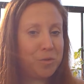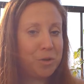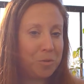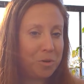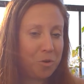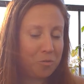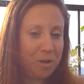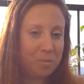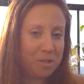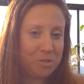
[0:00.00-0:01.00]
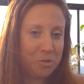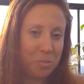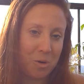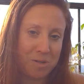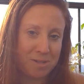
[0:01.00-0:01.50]
for you and your family to
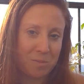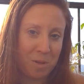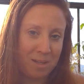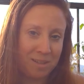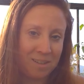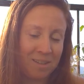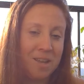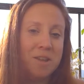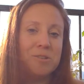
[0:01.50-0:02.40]
participate in.